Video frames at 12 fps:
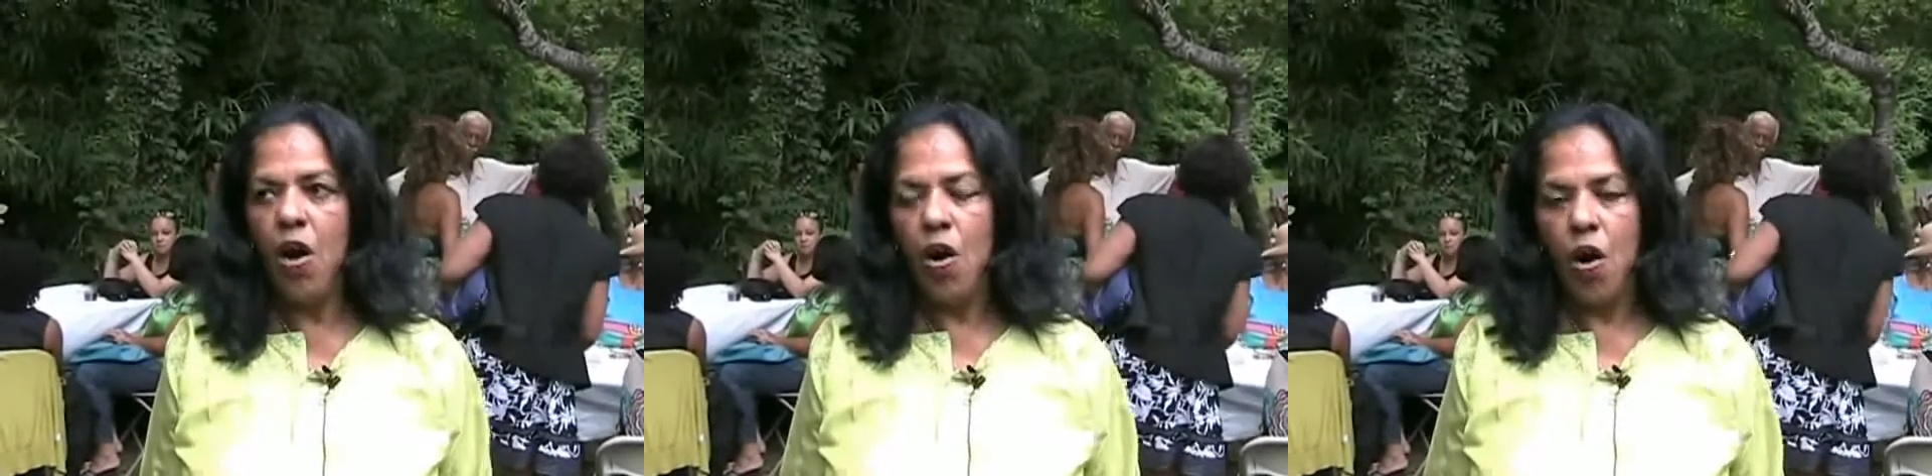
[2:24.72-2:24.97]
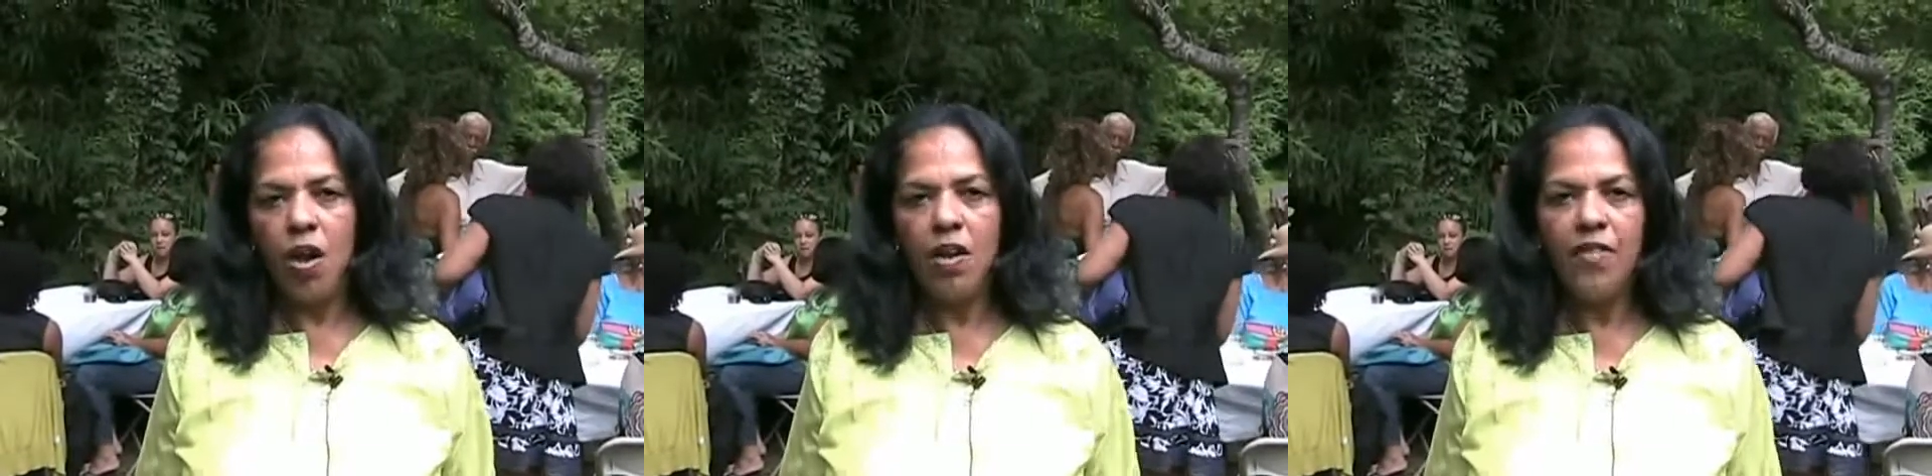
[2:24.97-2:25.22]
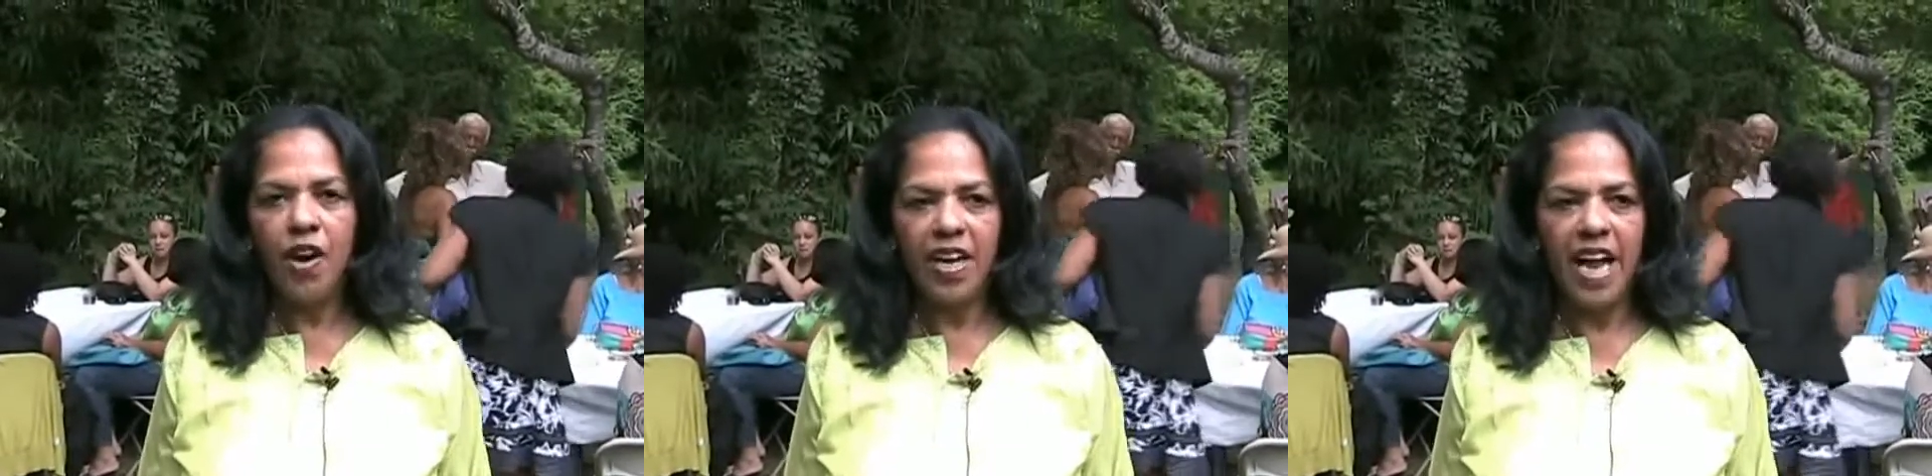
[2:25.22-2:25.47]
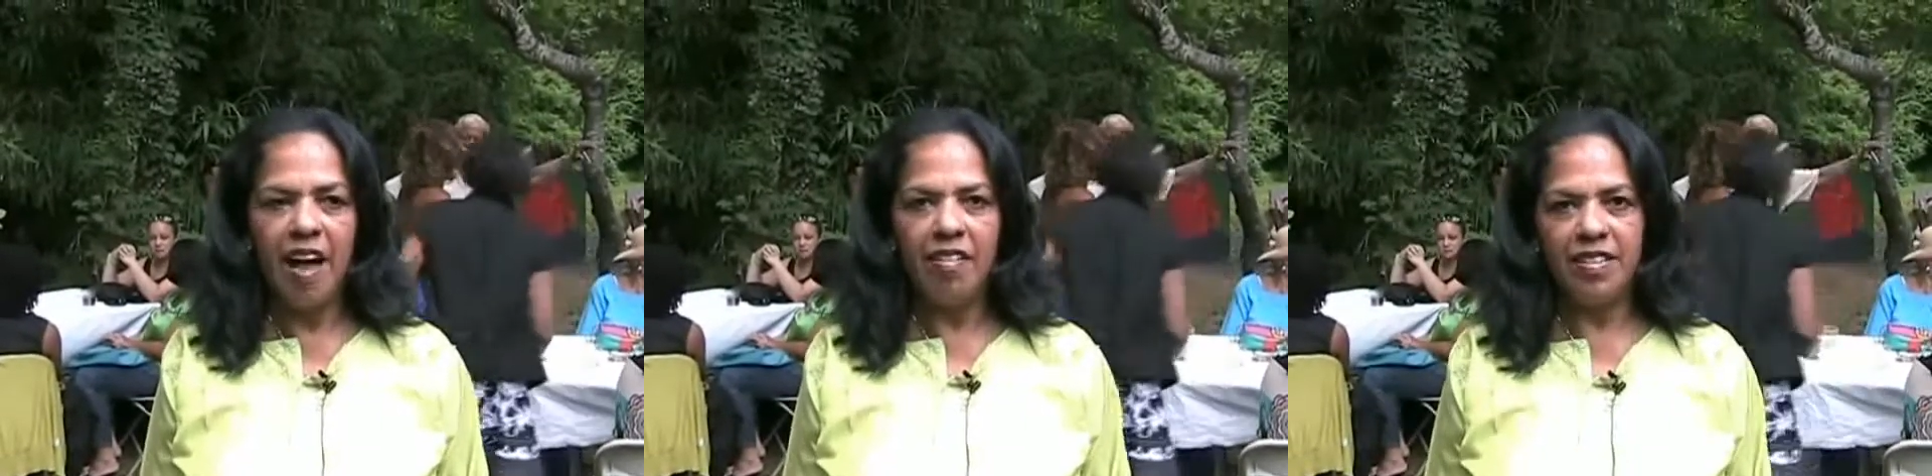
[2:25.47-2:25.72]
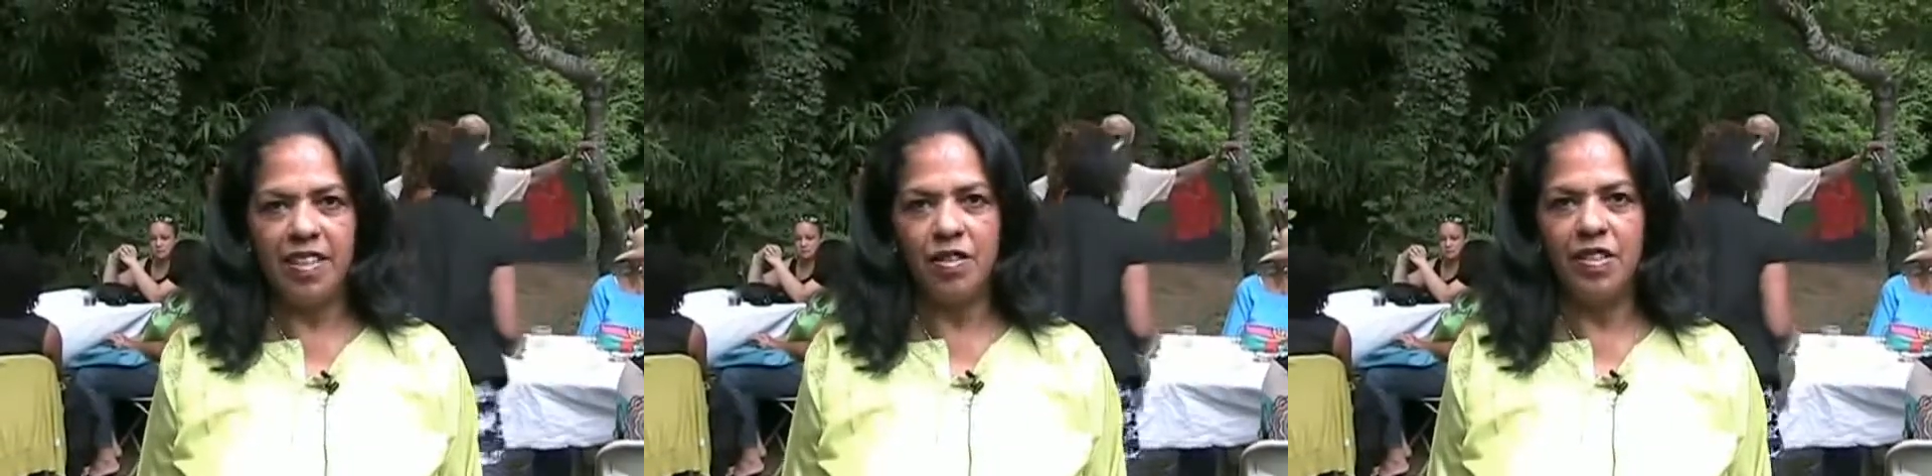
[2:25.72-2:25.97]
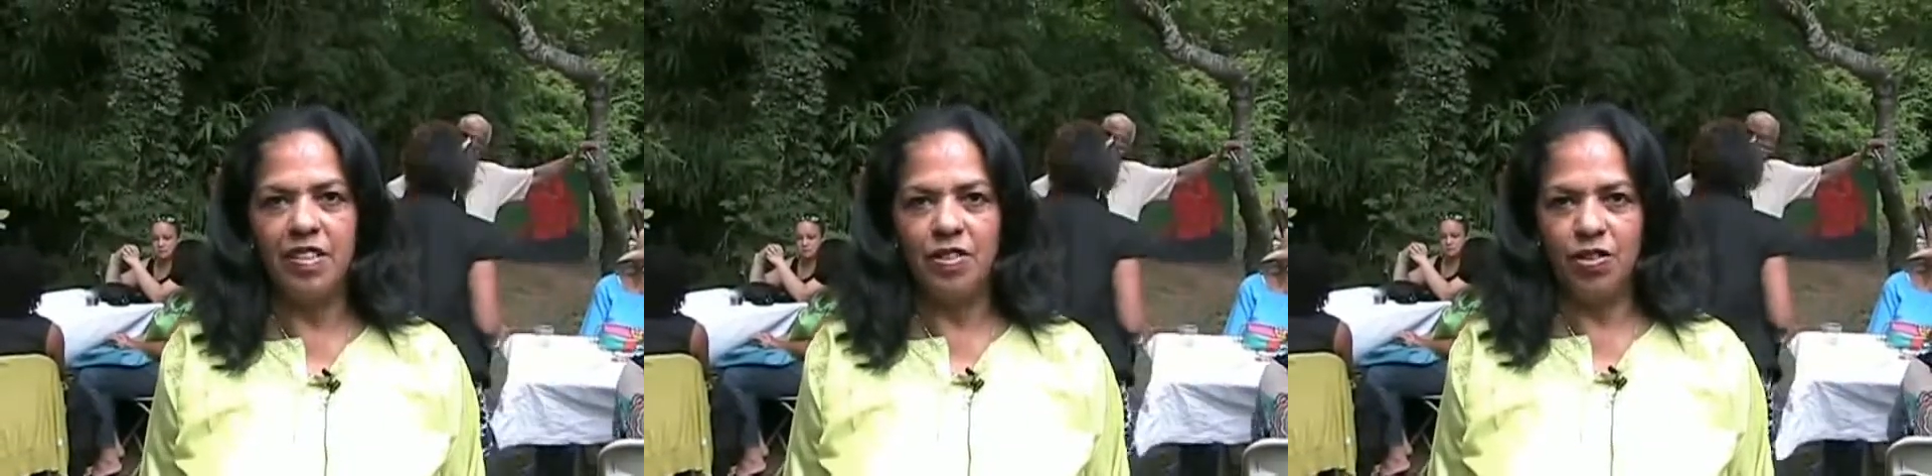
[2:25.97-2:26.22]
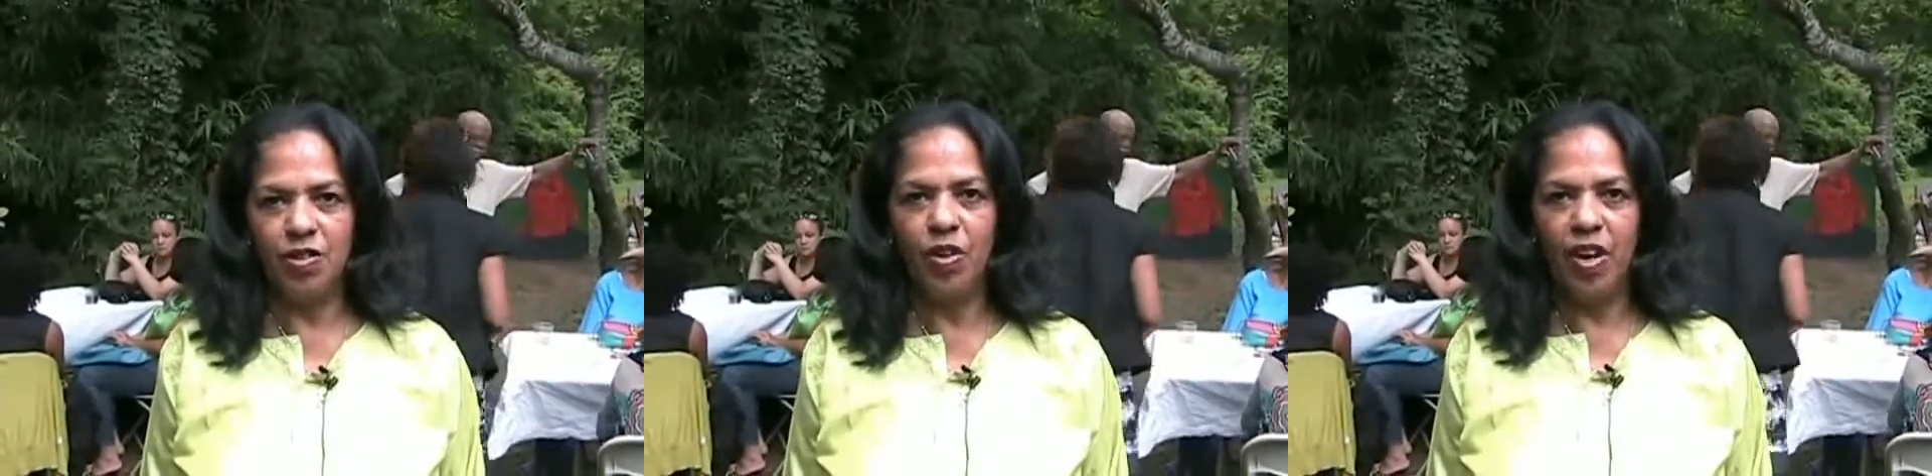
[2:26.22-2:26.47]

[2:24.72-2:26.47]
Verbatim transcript: All of our carousel sisters